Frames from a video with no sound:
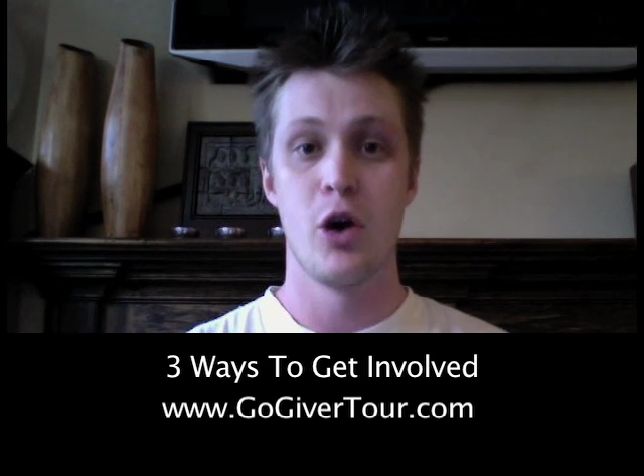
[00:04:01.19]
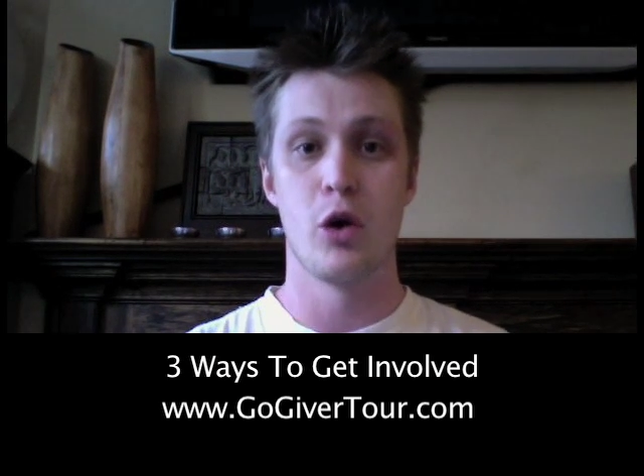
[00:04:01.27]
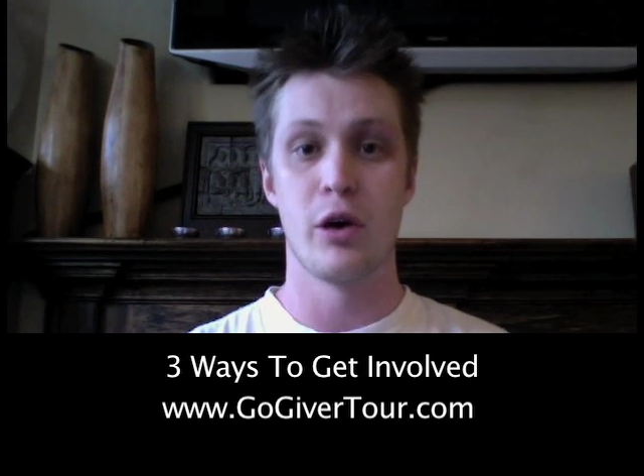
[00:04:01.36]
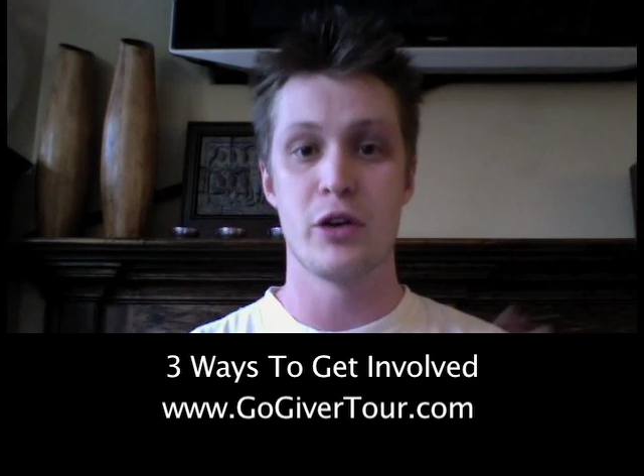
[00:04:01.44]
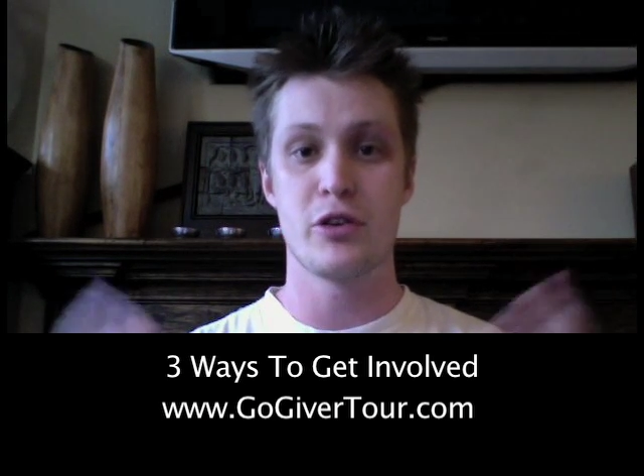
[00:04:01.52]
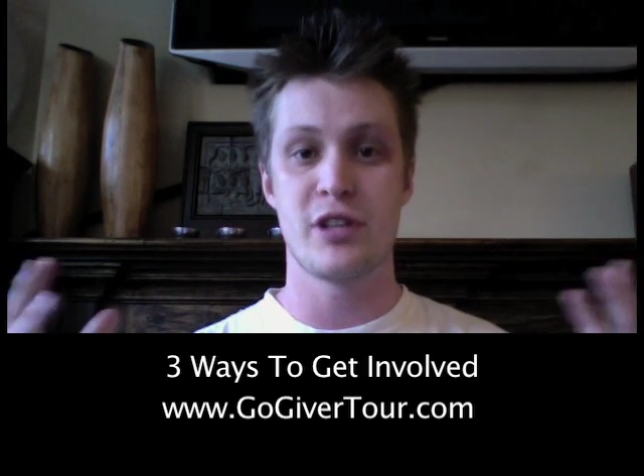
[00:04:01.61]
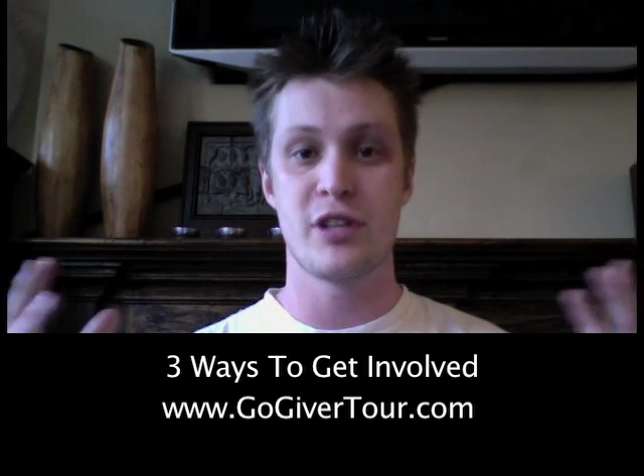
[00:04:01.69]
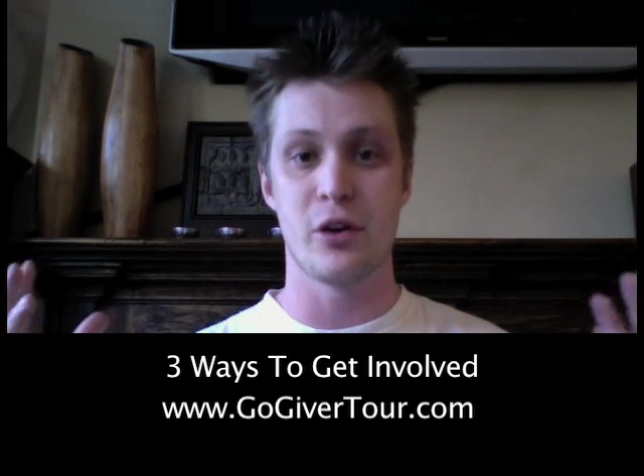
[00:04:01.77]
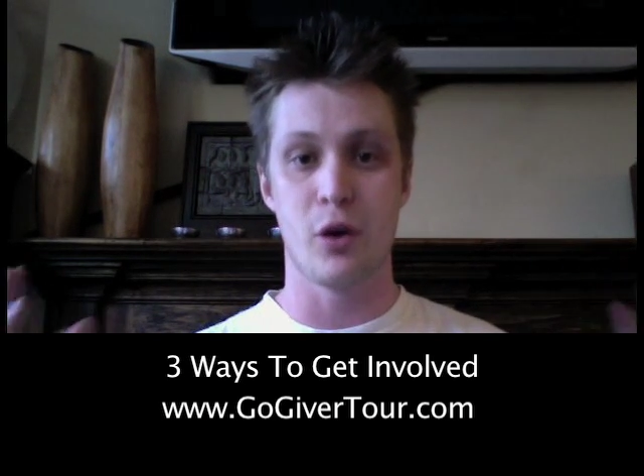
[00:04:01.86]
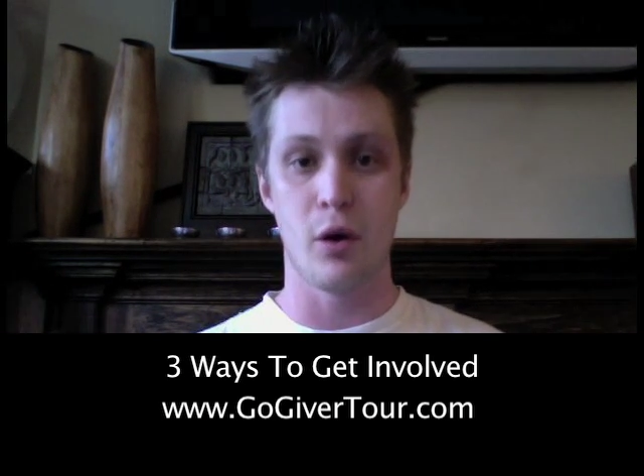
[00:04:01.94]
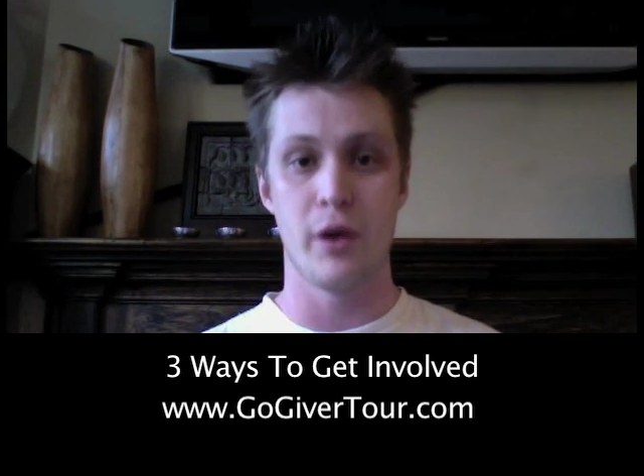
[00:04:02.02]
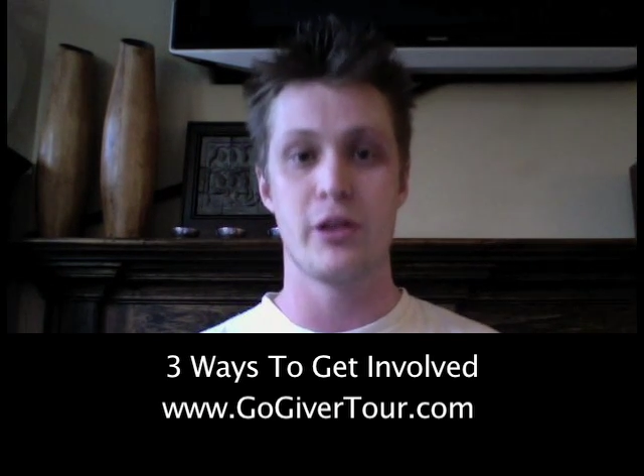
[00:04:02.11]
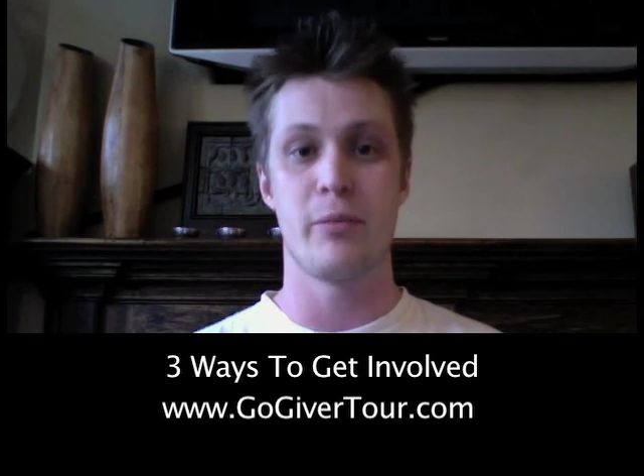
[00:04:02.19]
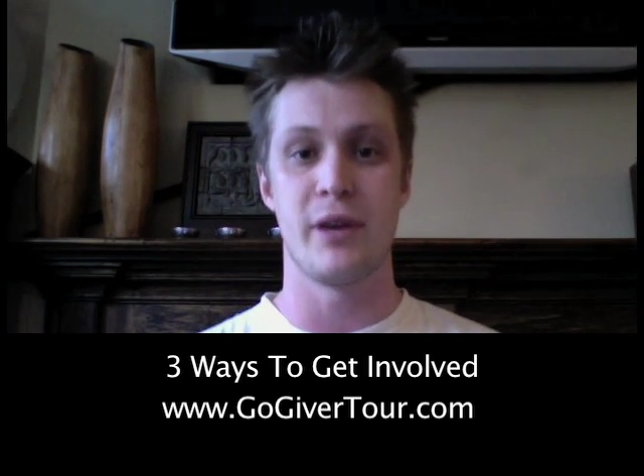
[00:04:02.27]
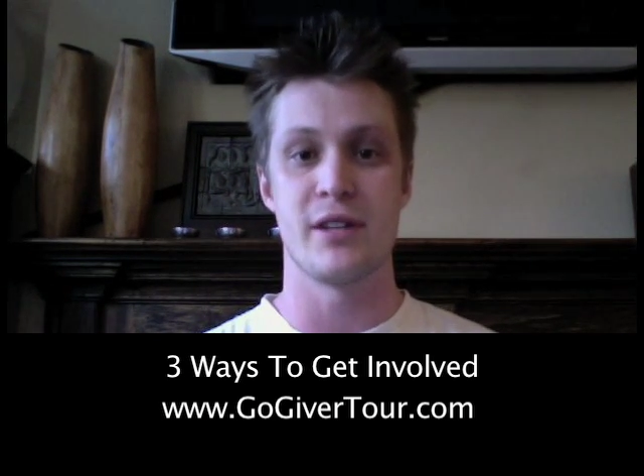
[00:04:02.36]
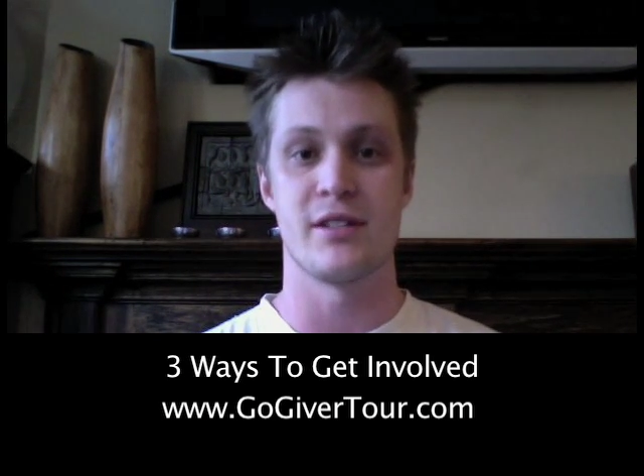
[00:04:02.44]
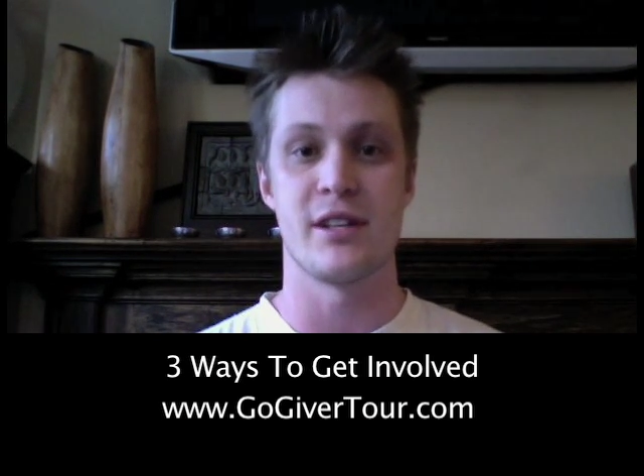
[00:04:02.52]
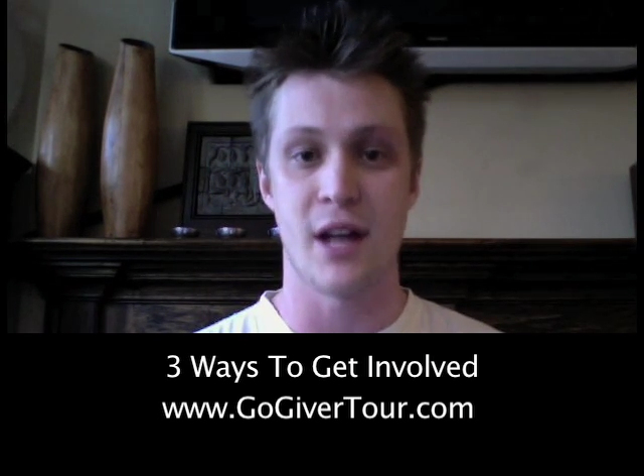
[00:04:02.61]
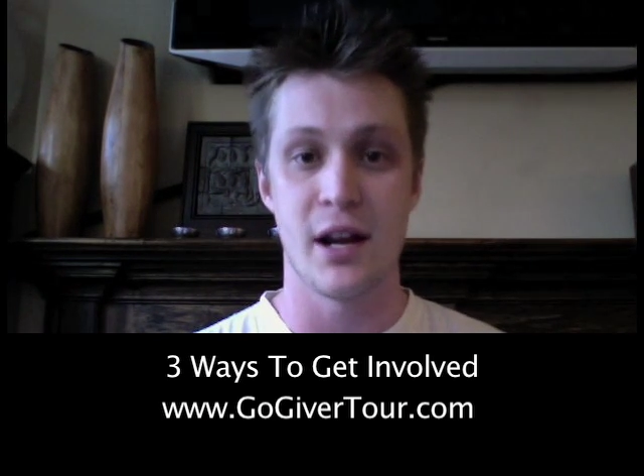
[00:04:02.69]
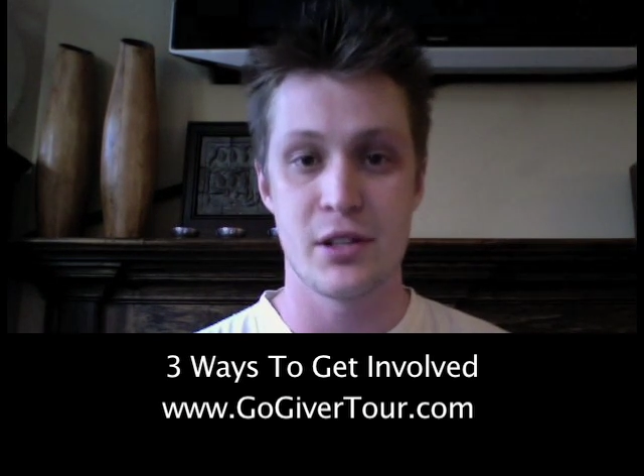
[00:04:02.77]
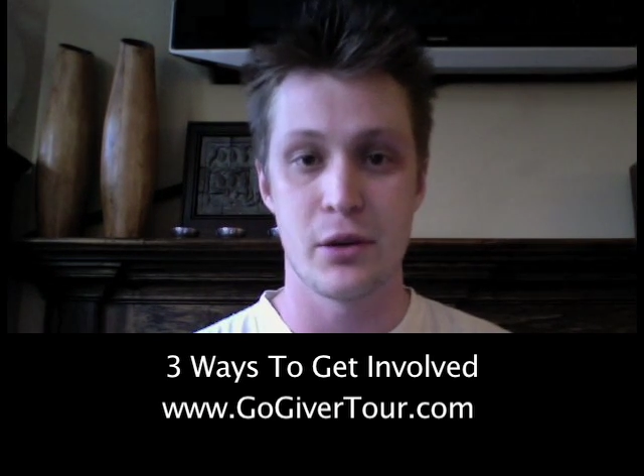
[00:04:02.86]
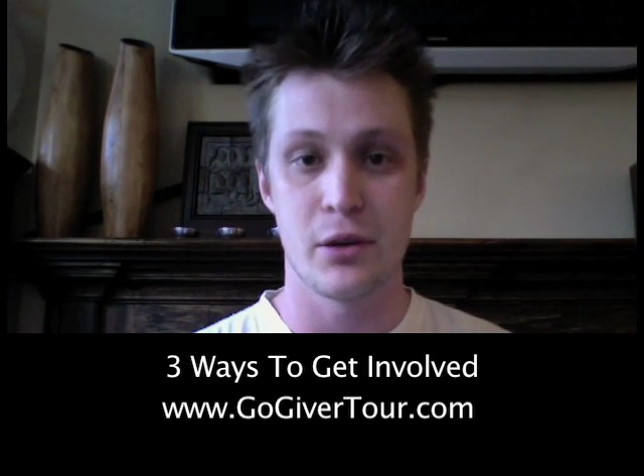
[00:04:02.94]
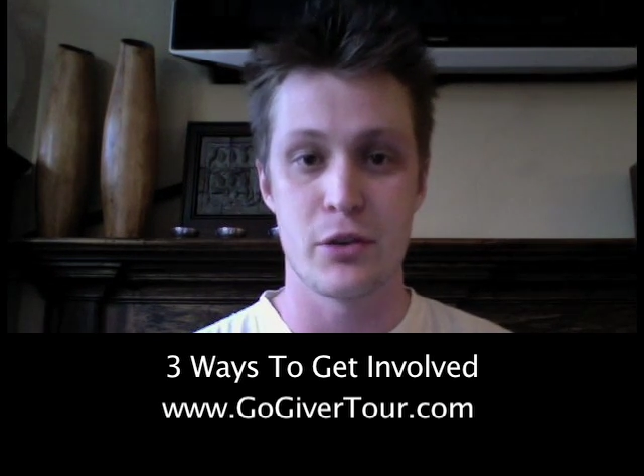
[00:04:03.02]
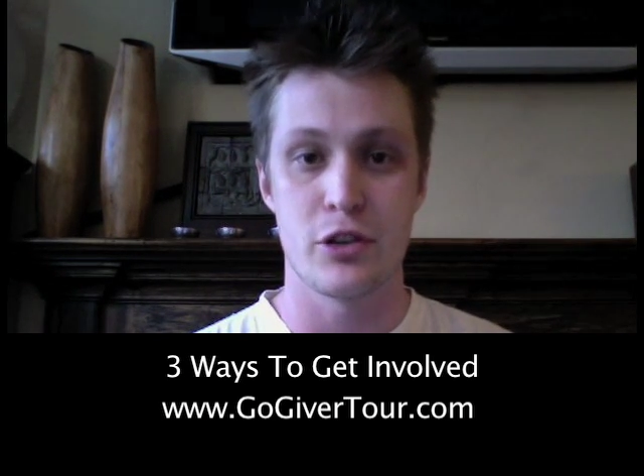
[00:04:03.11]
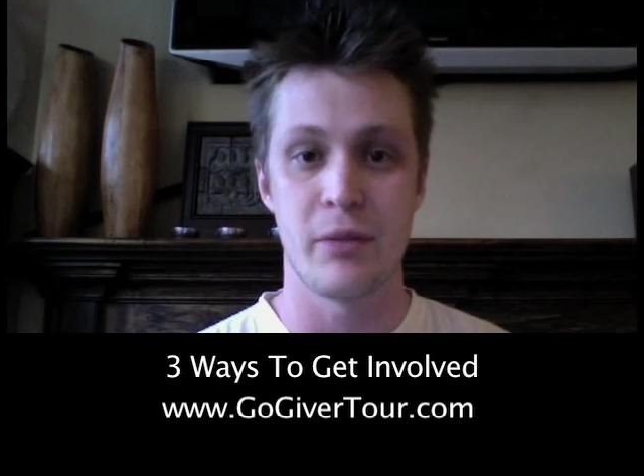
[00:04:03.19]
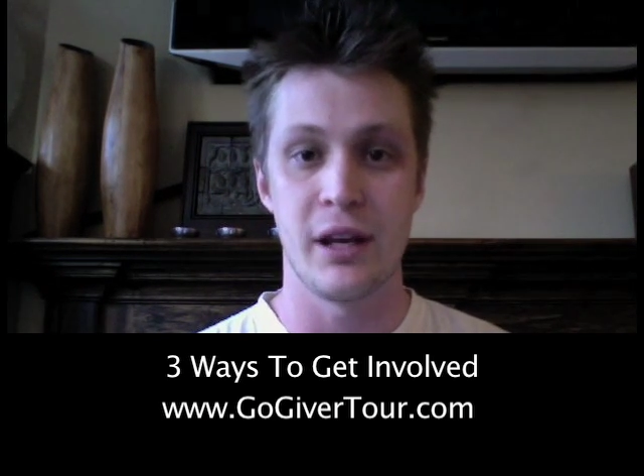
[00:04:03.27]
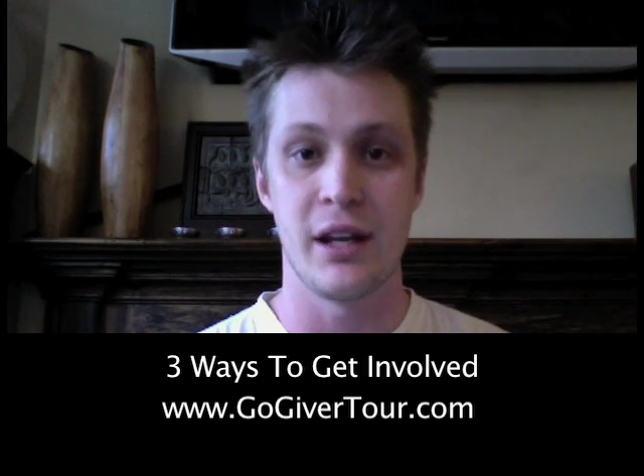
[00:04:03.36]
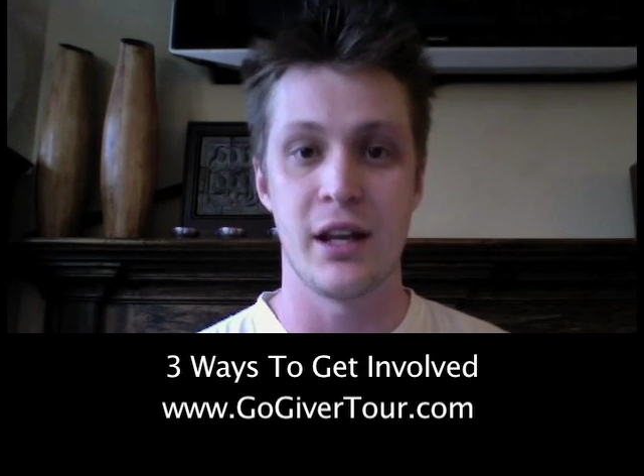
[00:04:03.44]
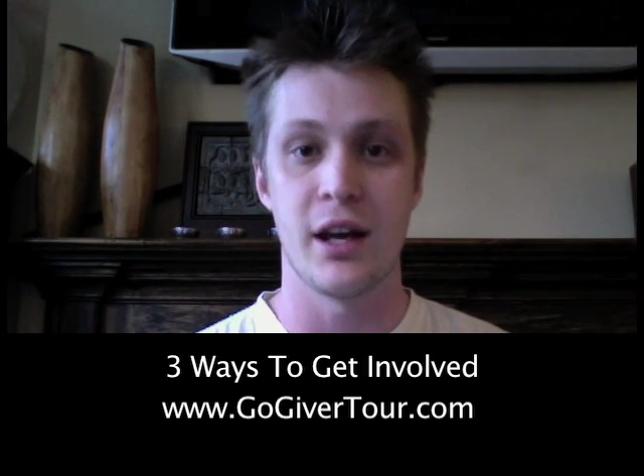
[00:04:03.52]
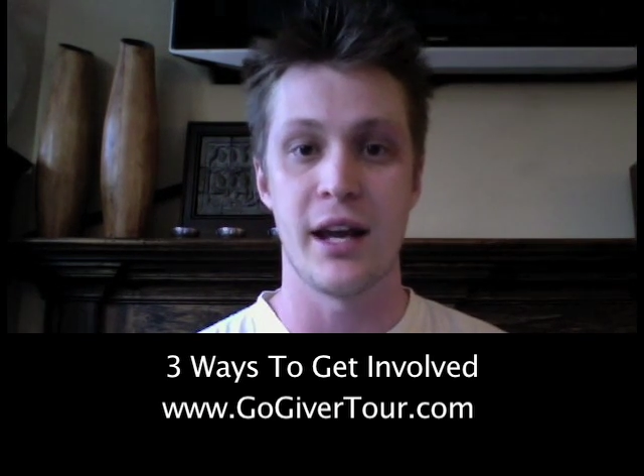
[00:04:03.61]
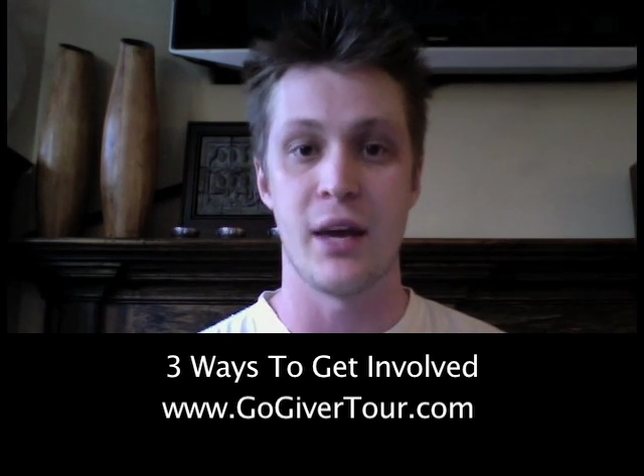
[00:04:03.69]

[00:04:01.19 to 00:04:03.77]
who are interested in growing their business on social media